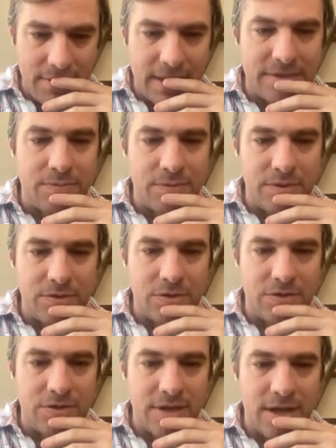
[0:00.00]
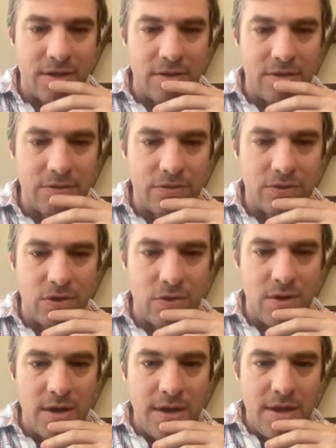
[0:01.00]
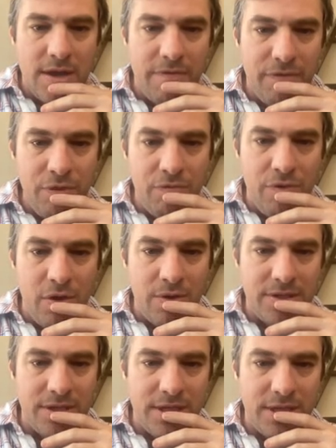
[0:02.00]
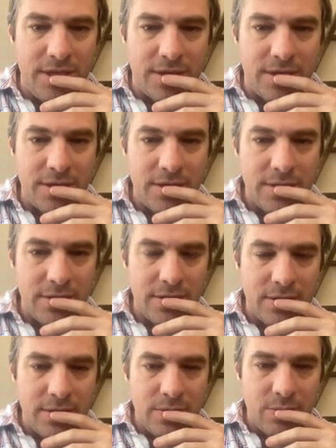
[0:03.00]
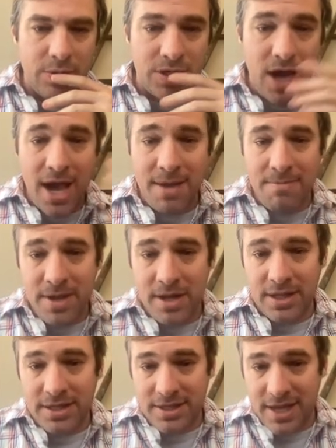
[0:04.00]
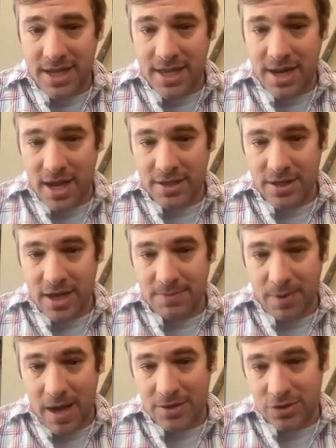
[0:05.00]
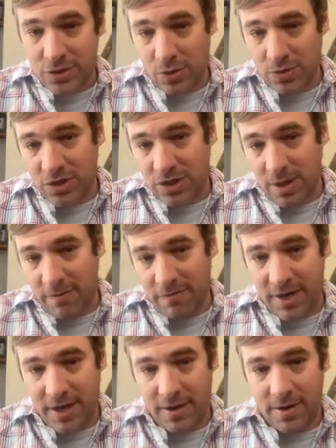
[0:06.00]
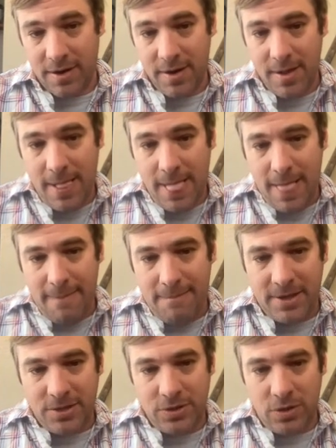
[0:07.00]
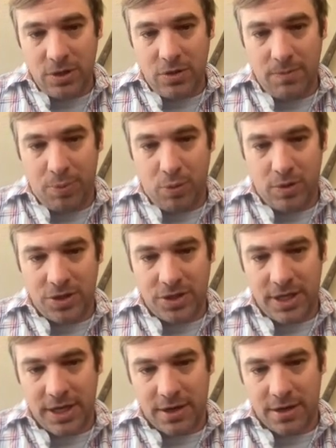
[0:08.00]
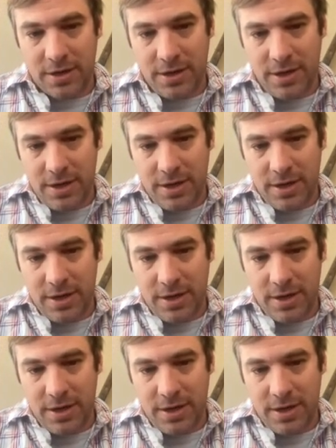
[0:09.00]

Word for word: that's when you should sell. So if you wrote it to here, which I admittedly did, I I, I sold some of it here, but I sold a good portion here.